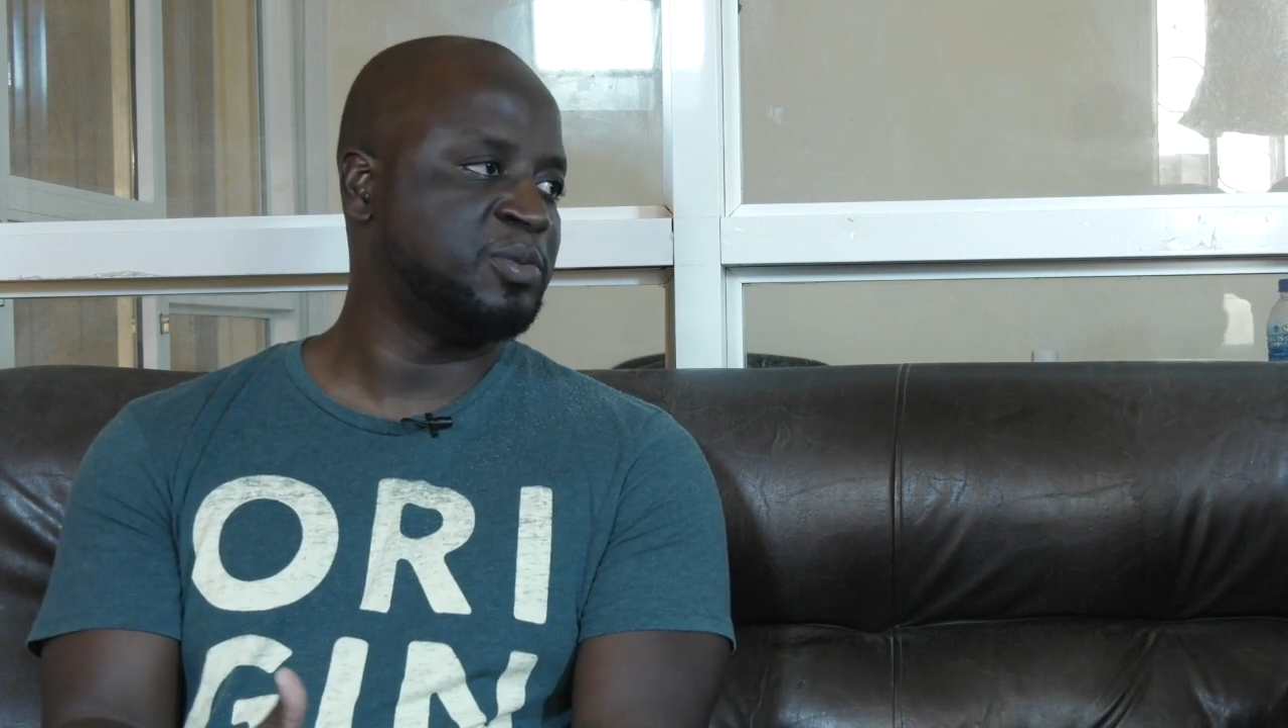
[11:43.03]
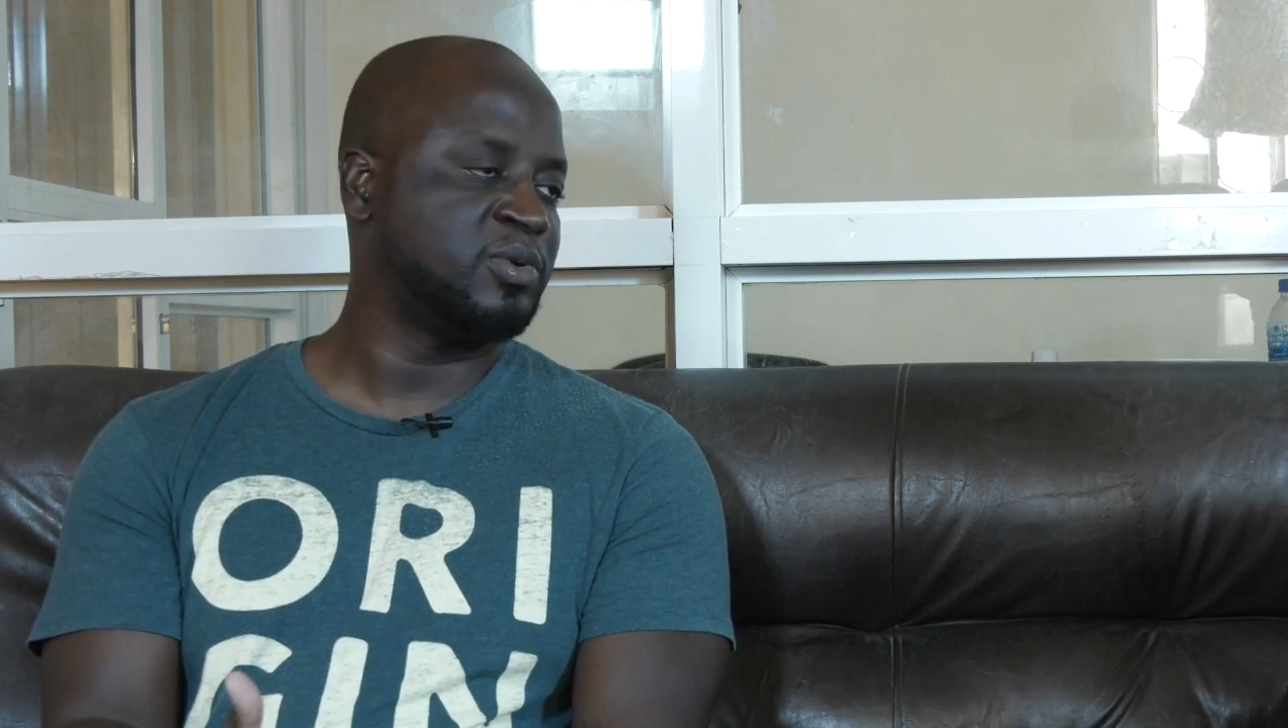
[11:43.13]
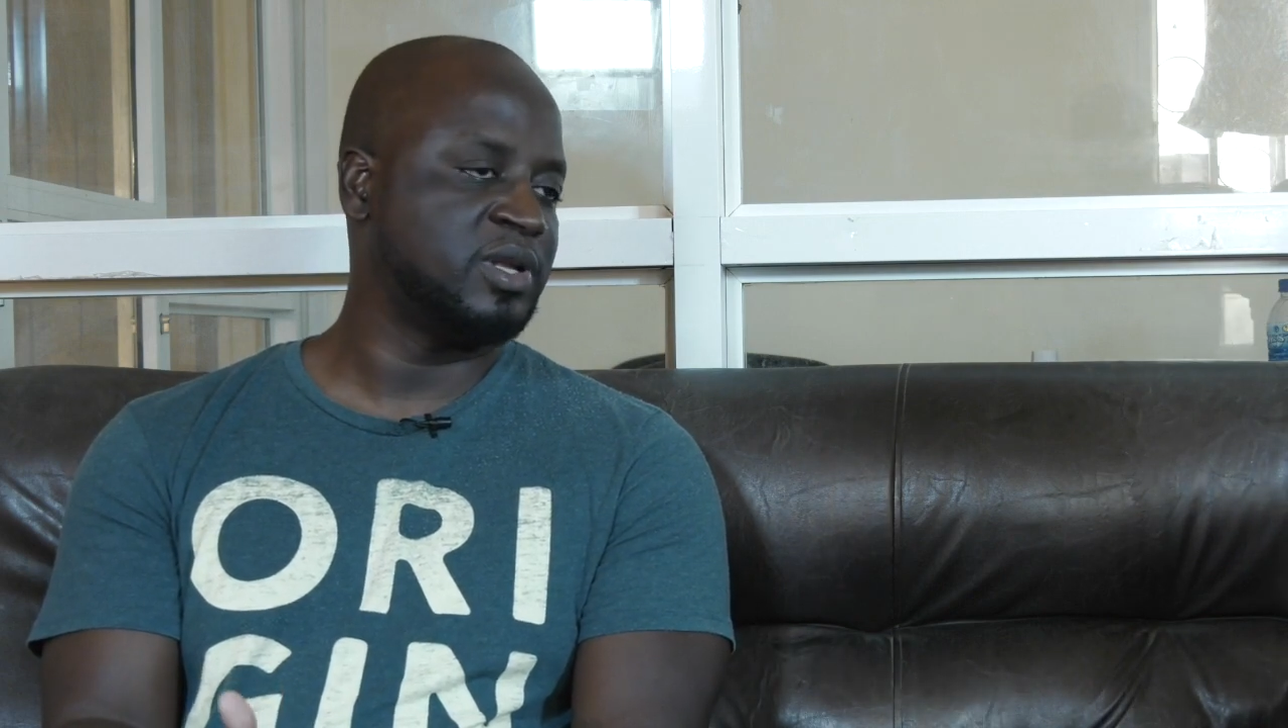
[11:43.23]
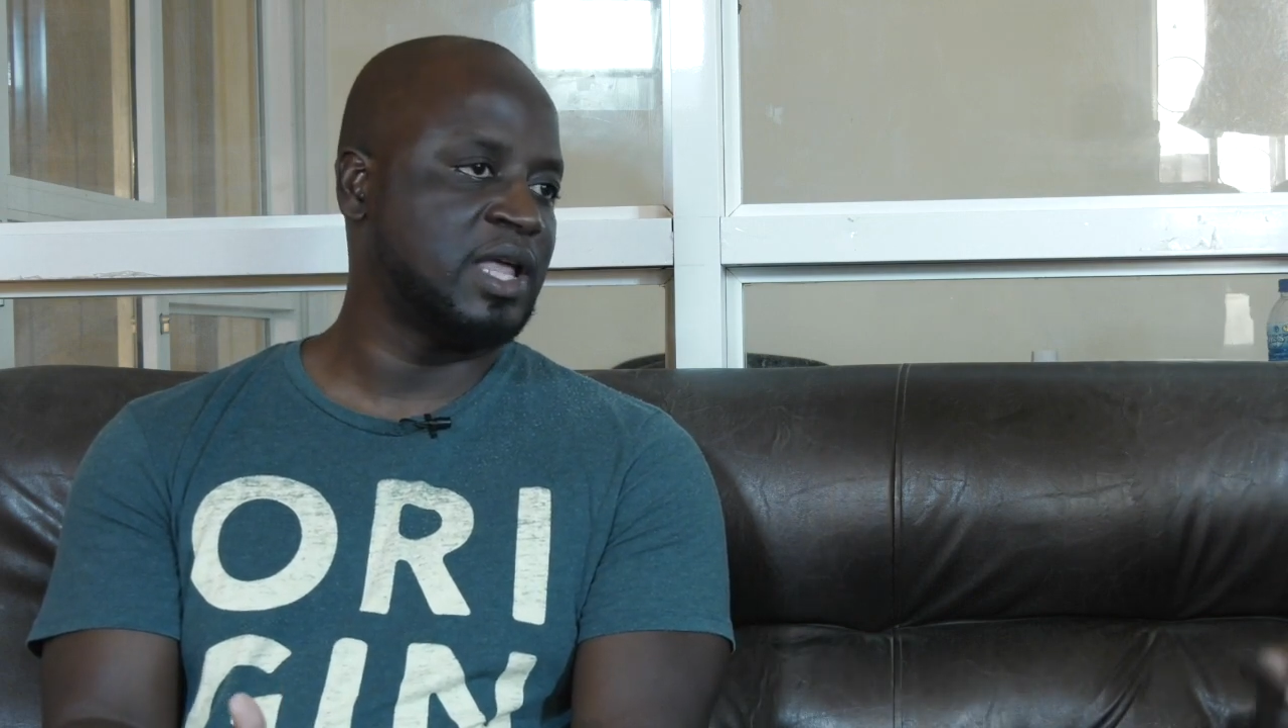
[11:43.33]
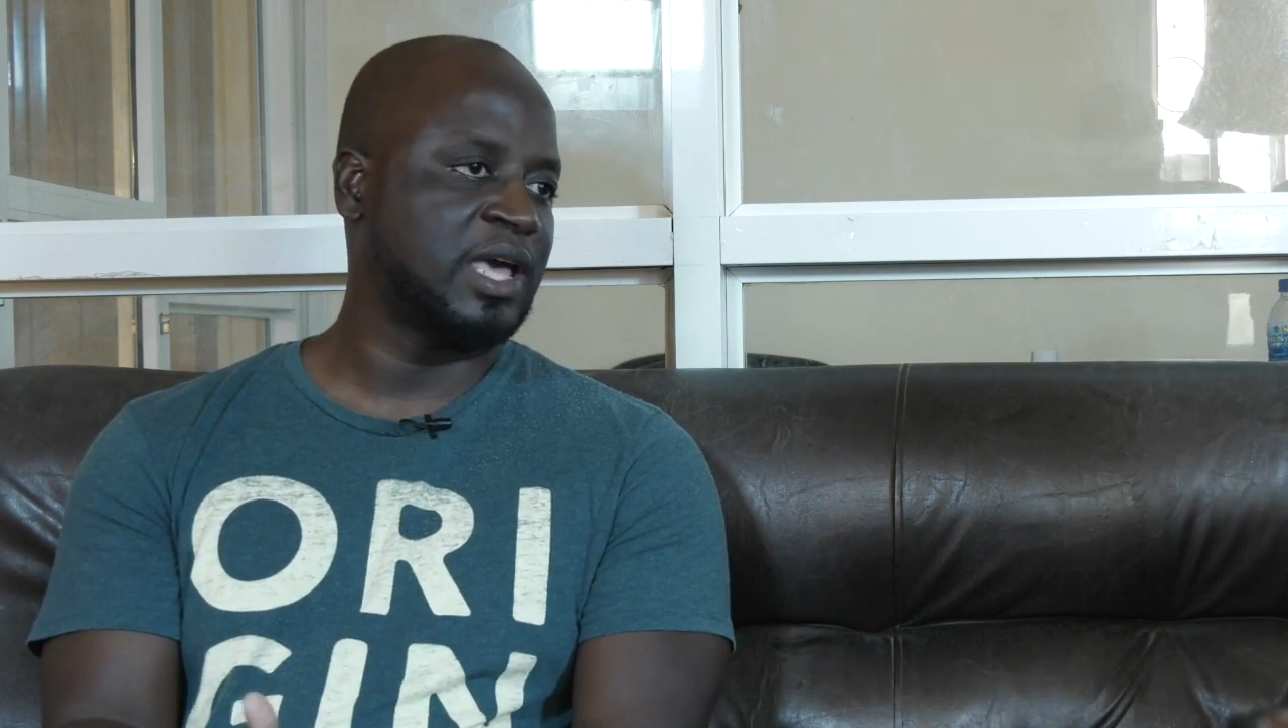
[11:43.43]

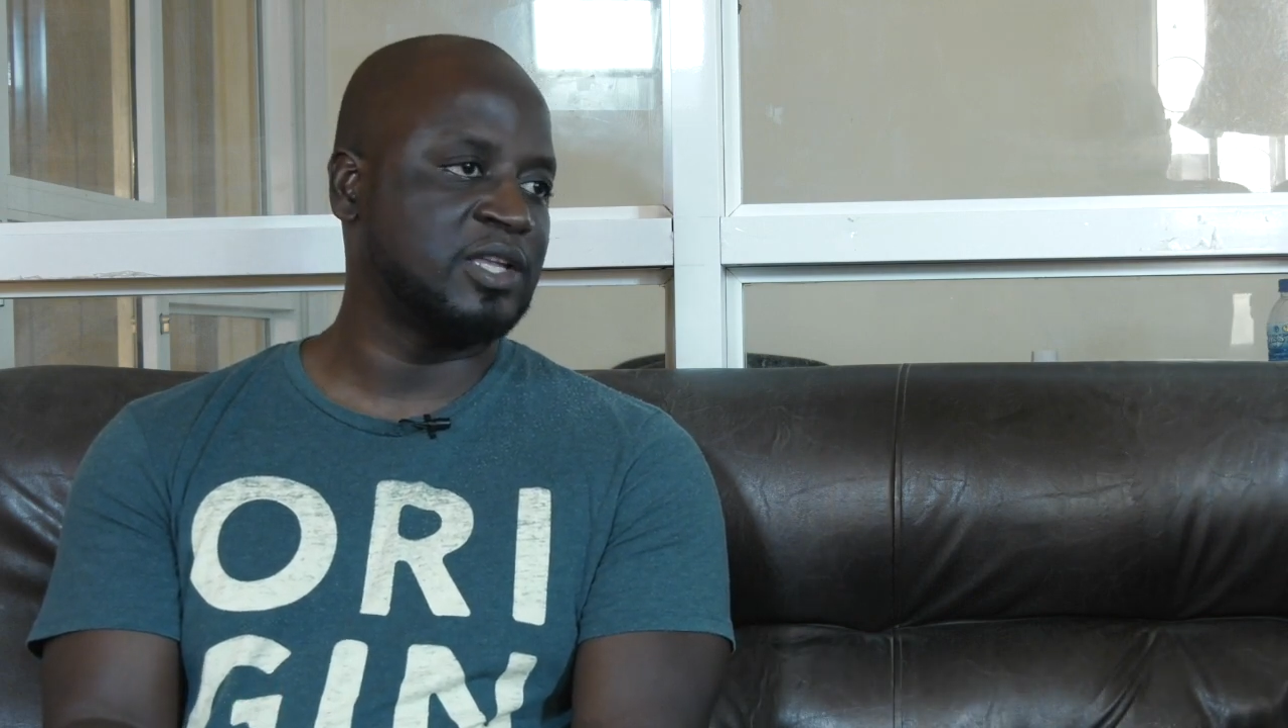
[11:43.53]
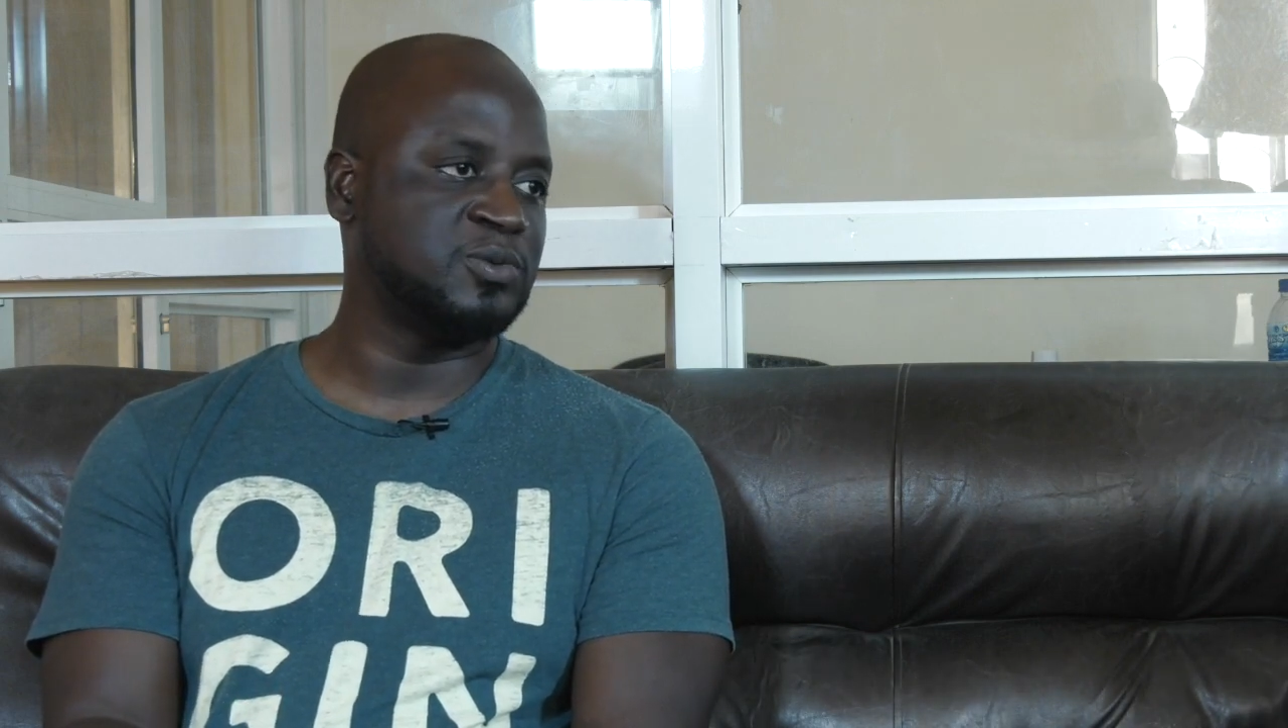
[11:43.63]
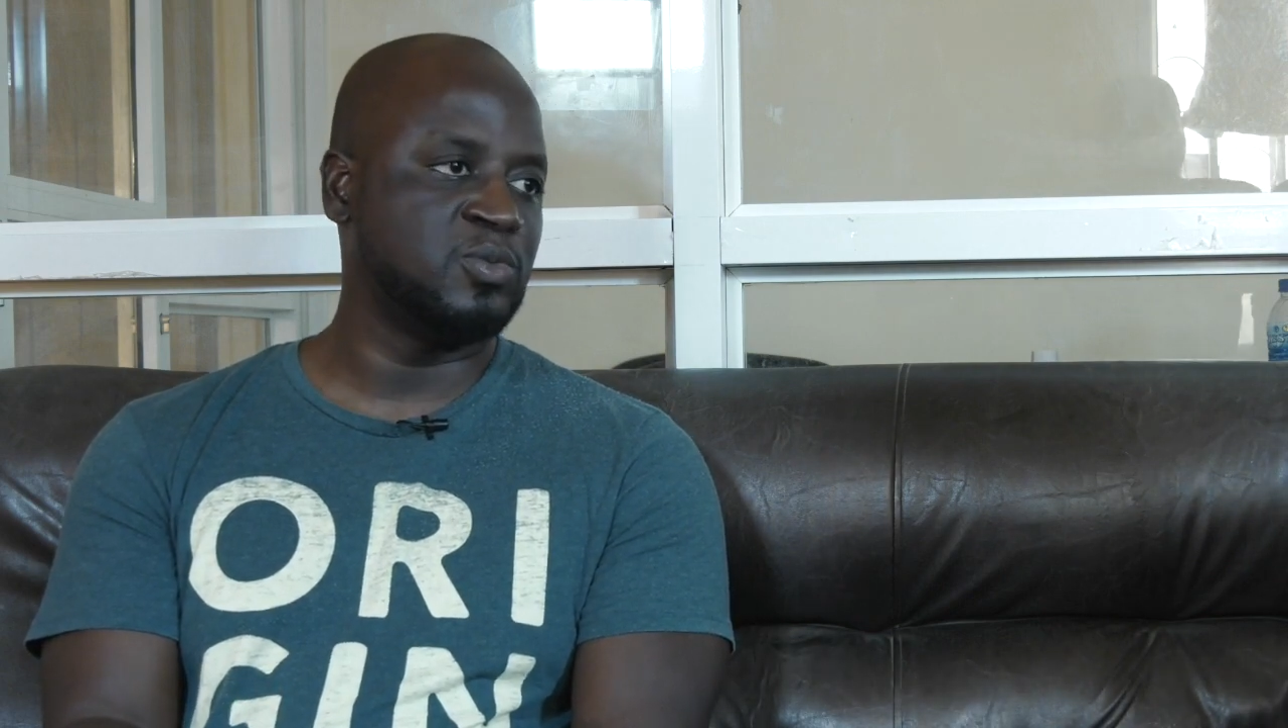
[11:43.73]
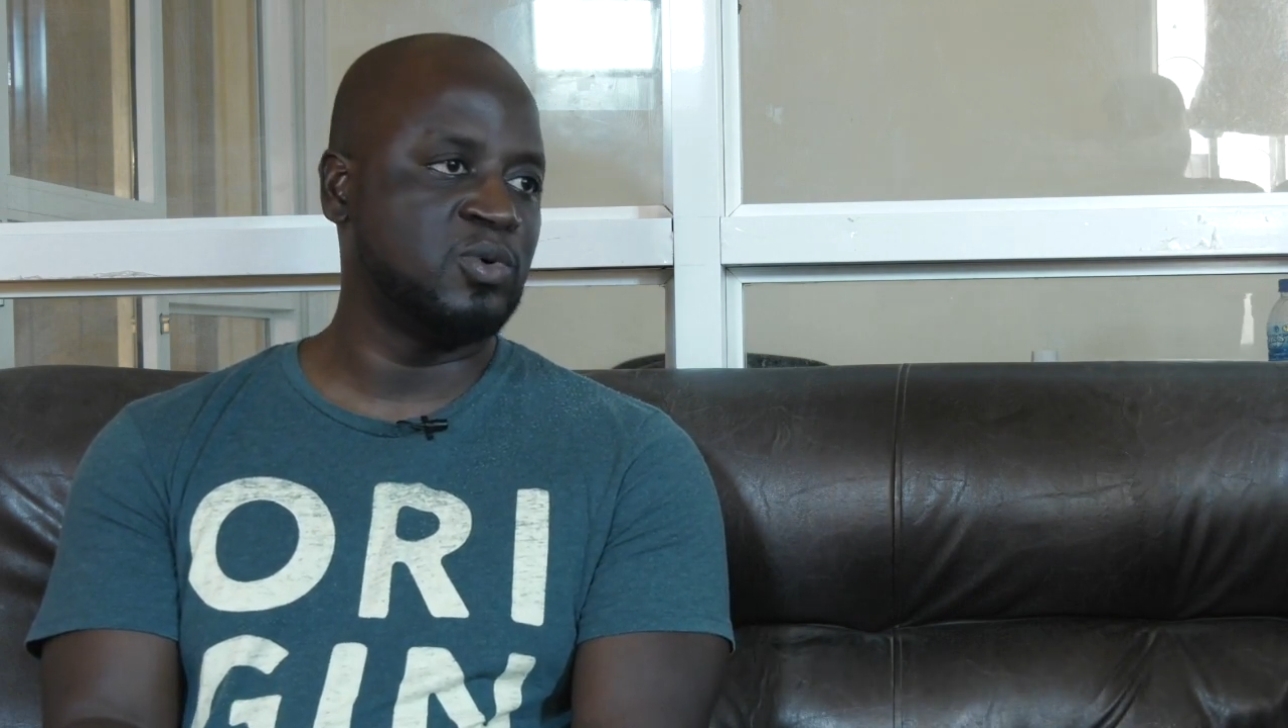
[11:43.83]
people can like. It's